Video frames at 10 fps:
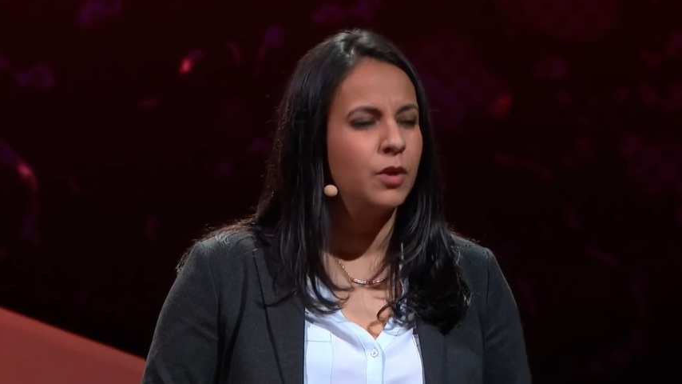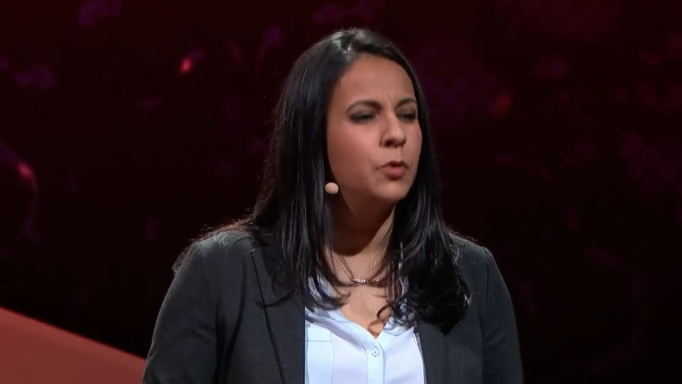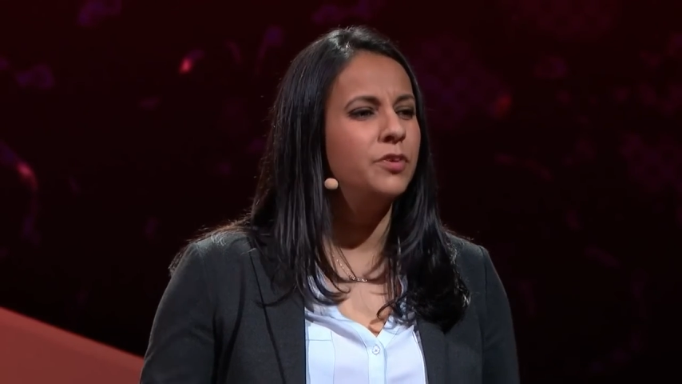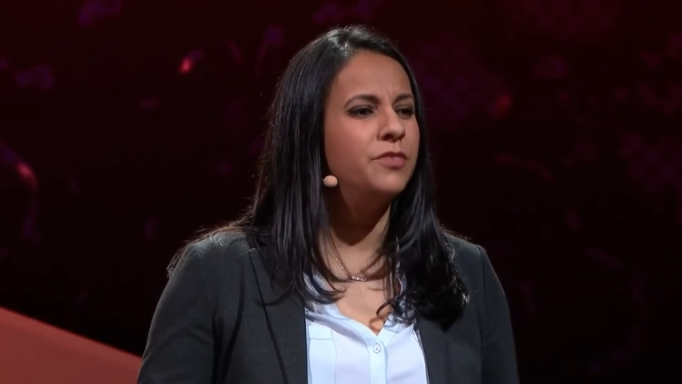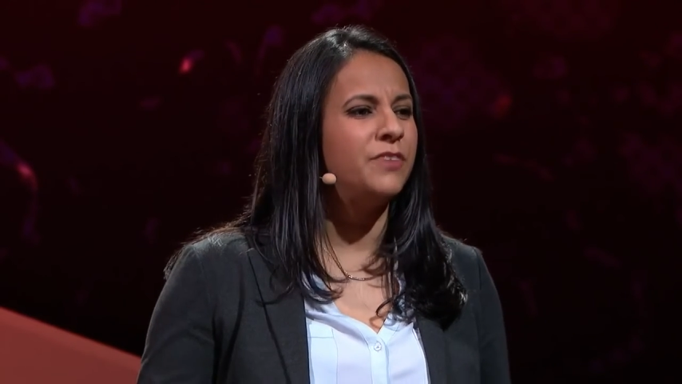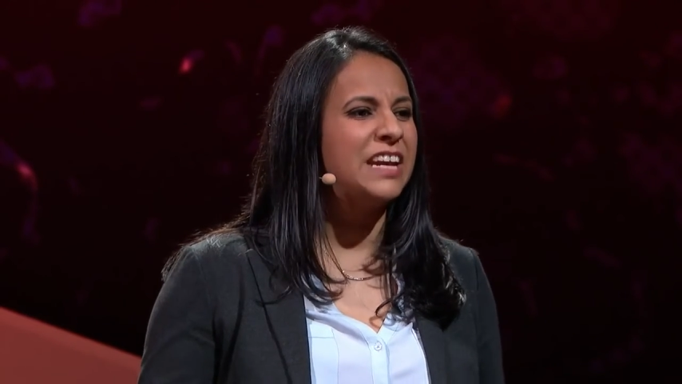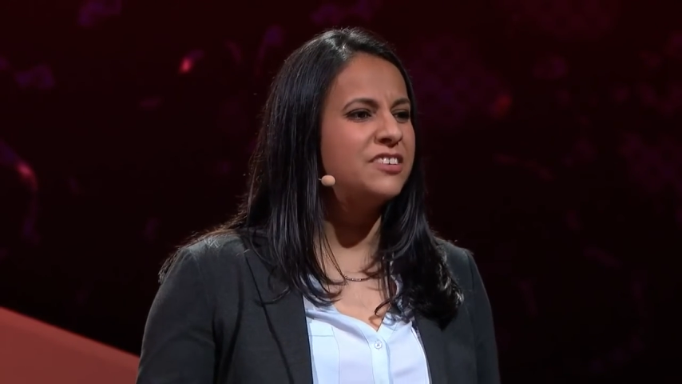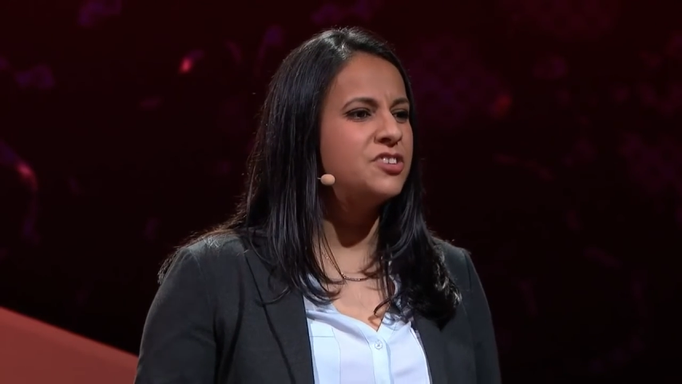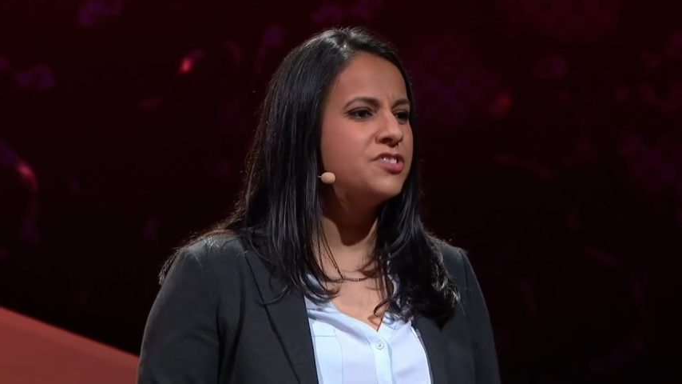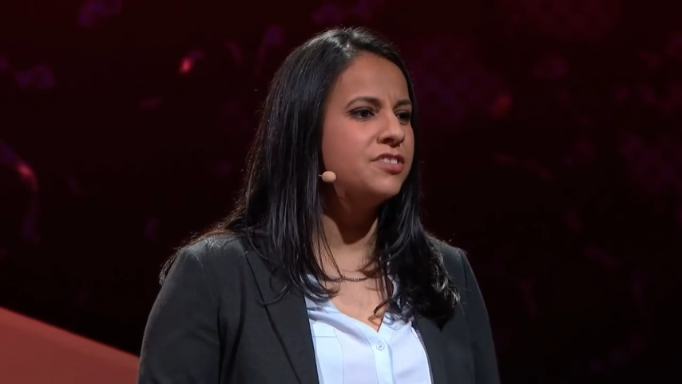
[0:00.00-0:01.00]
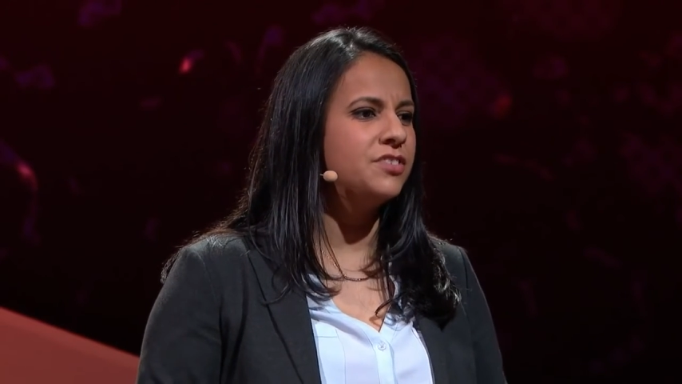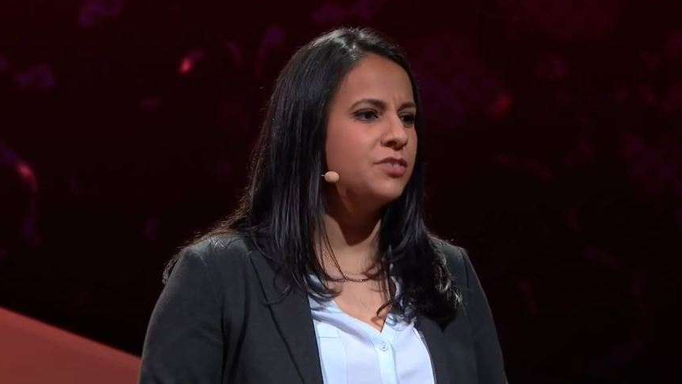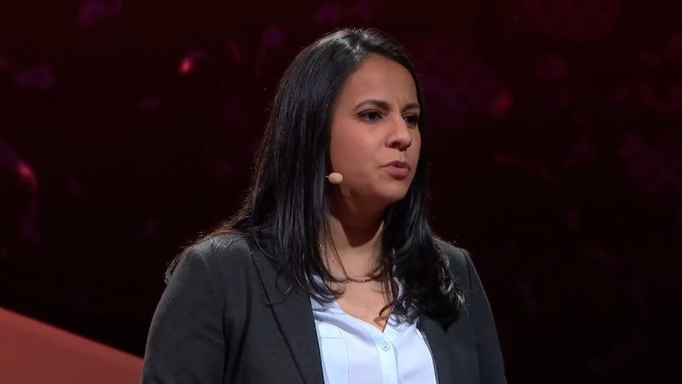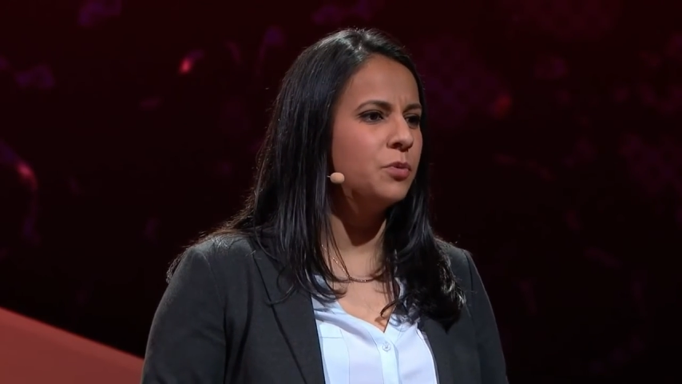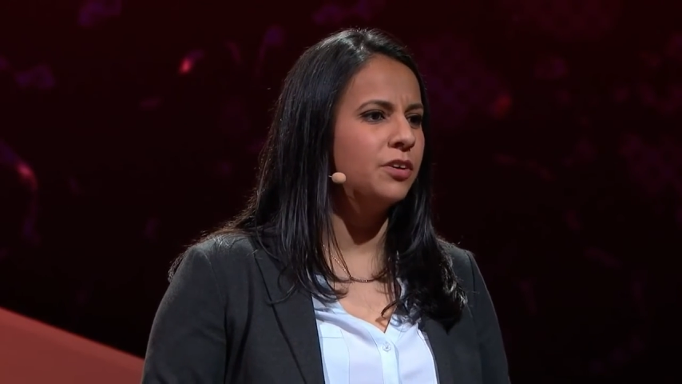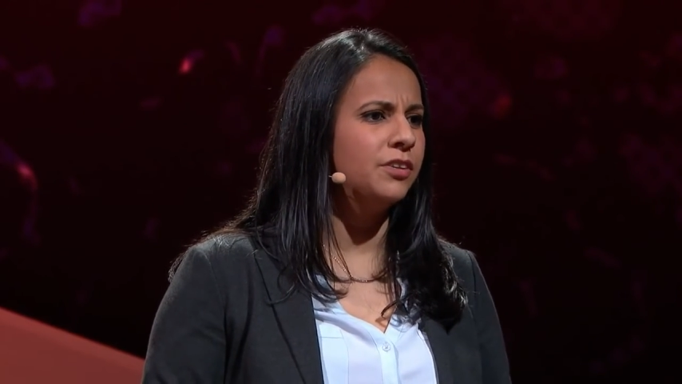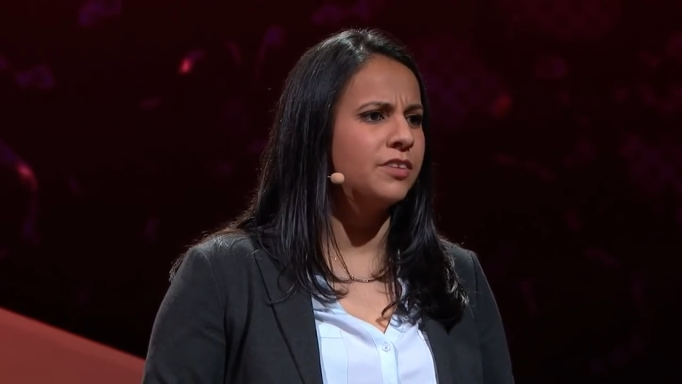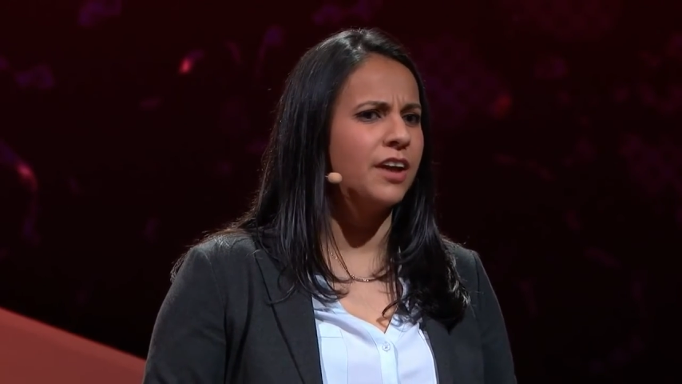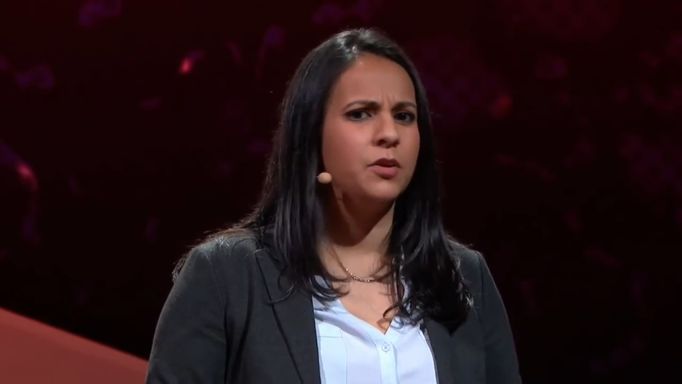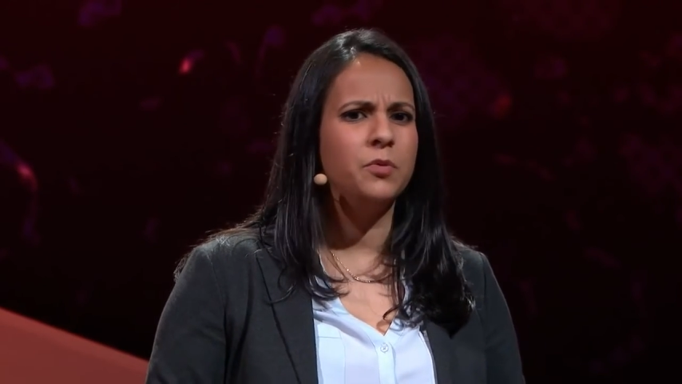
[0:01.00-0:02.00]
Who's advantaged in this new world
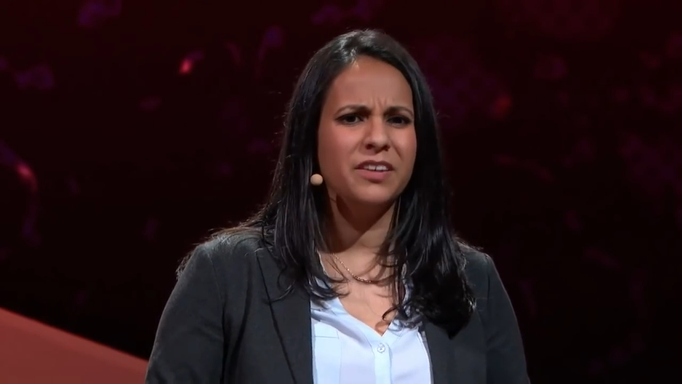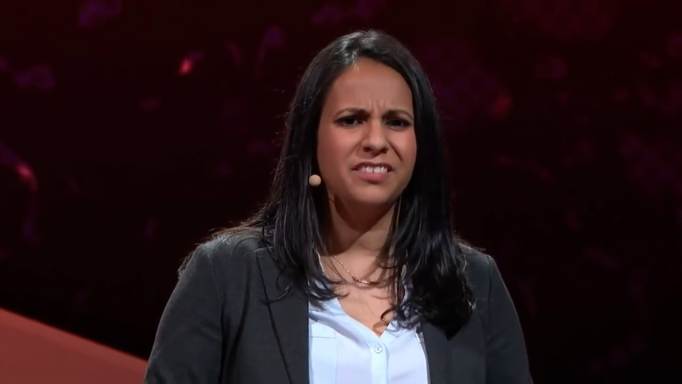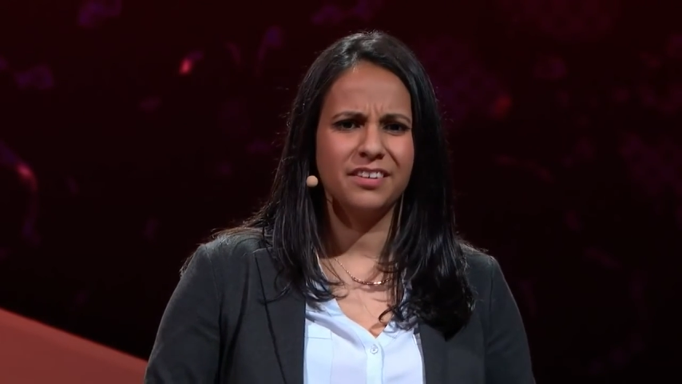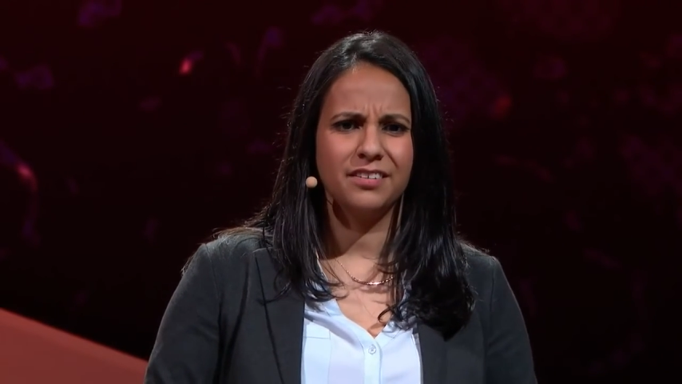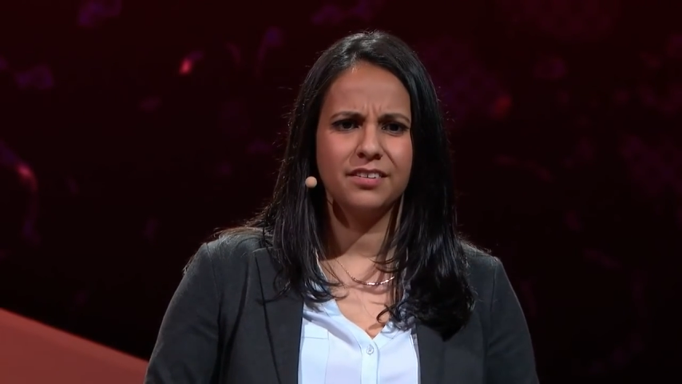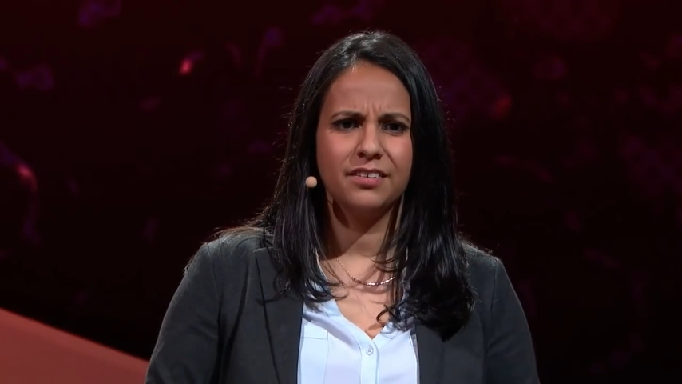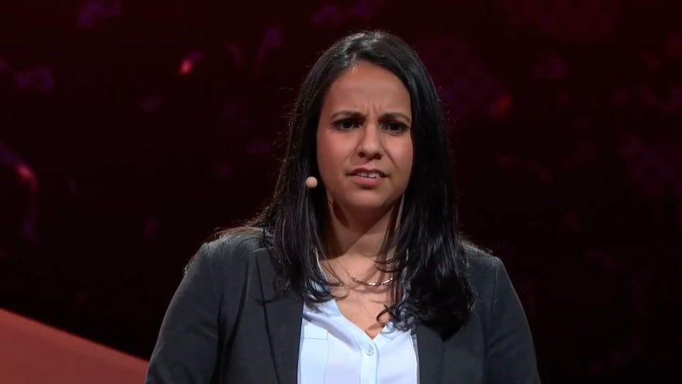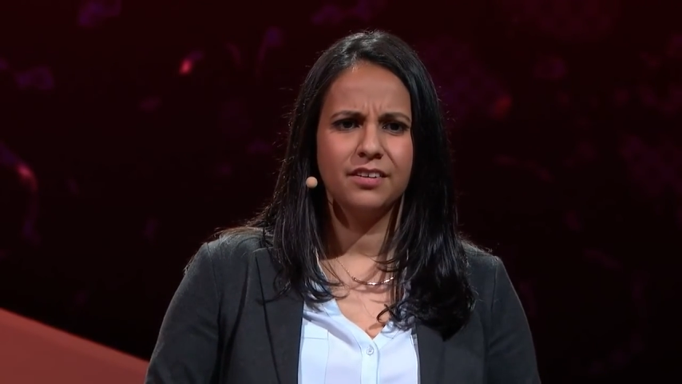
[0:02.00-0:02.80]
and who isn't?